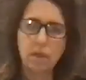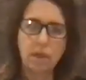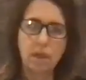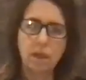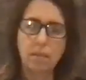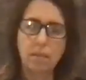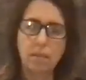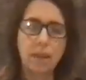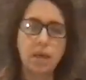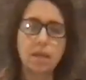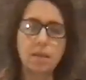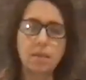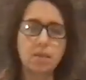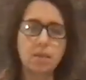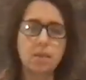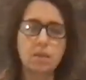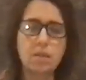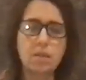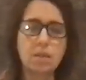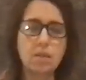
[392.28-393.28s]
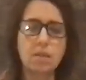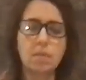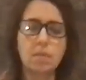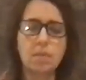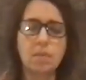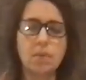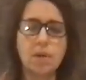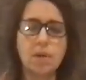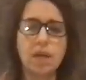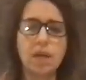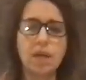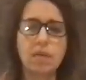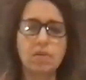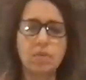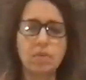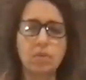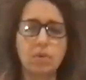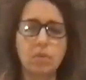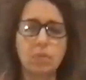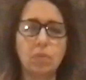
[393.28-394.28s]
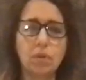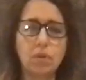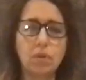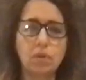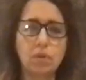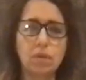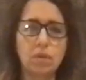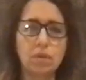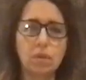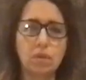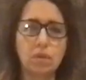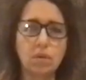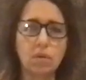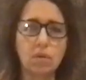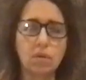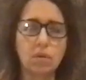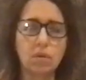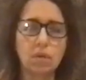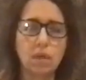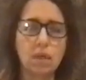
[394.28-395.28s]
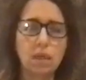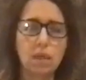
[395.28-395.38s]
a mask. So this is a brave new world, is it not?